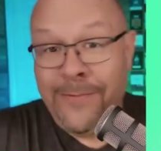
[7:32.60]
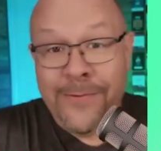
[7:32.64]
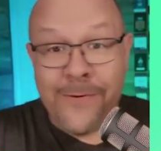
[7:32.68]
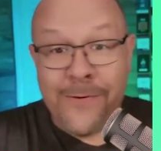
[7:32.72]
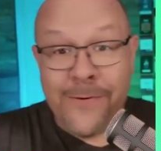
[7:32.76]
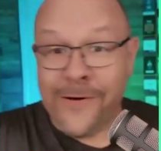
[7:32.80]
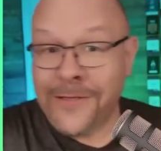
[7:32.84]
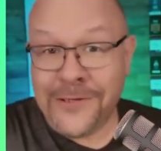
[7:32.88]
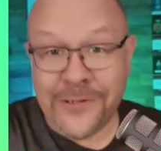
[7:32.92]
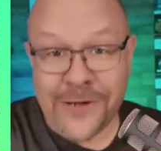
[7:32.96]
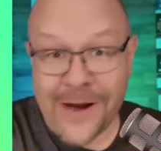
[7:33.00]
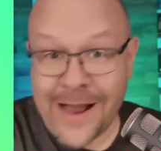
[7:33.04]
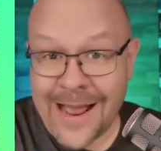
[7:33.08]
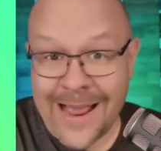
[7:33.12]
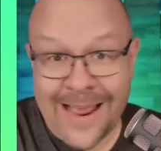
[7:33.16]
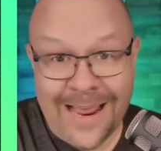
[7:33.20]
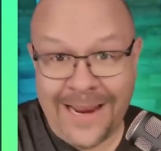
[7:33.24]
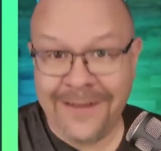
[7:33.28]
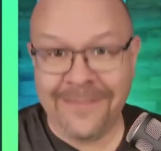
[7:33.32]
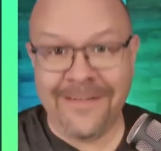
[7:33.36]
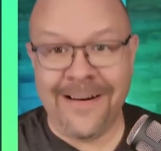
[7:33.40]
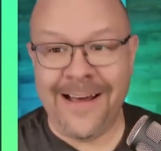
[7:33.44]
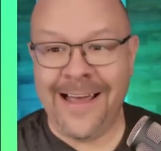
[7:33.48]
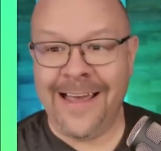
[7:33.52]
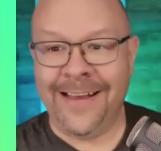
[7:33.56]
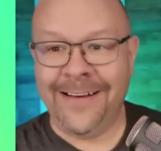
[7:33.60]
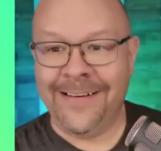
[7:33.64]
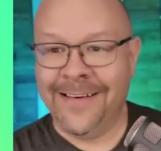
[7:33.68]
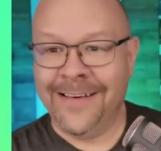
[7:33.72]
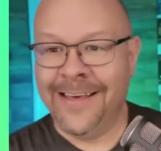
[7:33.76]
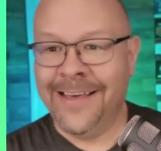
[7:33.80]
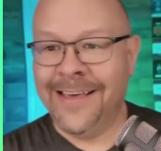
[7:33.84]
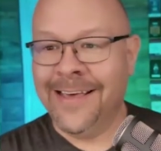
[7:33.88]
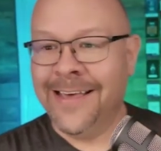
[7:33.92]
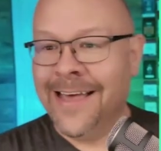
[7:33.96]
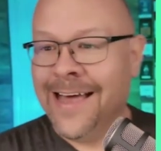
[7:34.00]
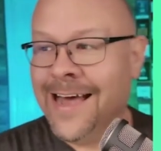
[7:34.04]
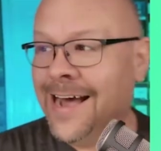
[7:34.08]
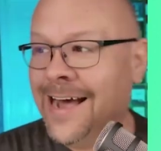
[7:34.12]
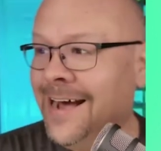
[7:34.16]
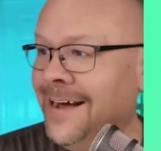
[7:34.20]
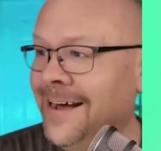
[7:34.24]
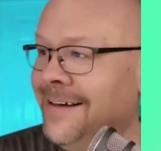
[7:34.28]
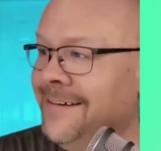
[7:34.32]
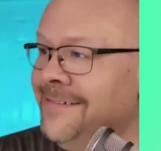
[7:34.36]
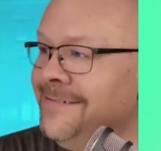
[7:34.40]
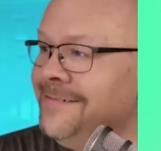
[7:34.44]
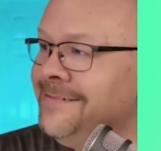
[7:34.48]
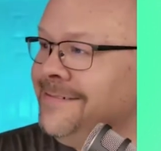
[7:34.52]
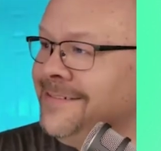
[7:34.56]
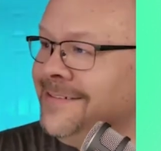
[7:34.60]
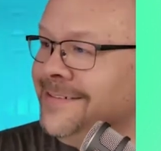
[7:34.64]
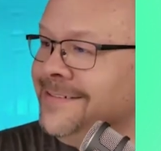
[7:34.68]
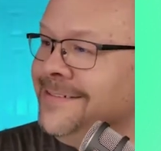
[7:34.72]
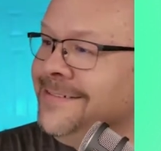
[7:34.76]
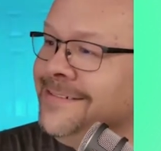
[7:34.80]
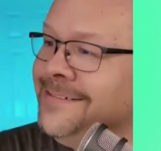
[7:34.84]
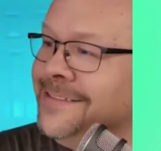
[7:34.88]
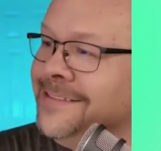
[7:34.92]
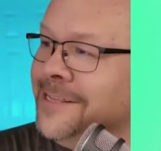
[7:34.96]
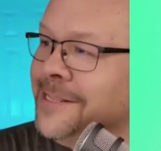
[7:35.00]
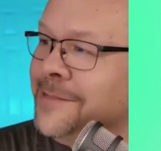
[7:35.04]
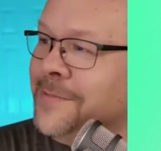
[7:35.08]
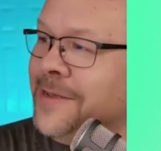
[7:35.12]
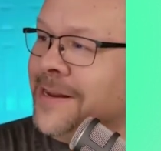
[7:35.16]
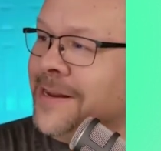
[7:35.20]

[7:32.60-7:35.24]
it'd be worth trying, right? A little